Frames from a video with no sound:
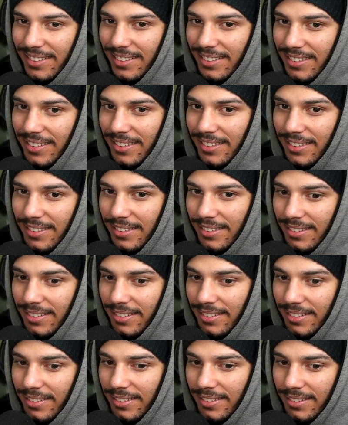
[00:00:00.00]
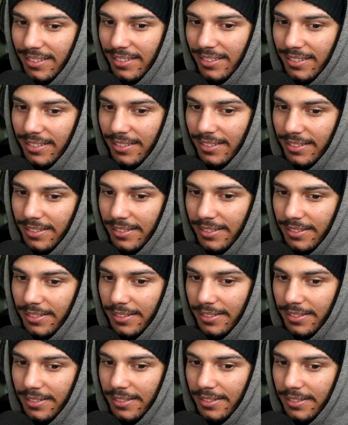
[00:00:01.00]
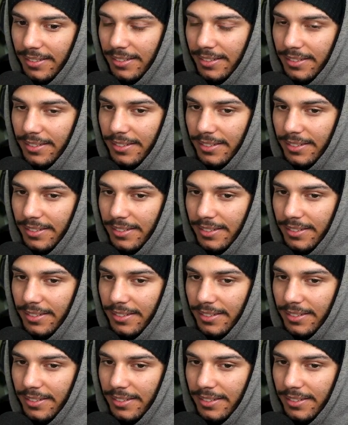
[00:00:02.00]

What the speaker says: The person shown says nothing.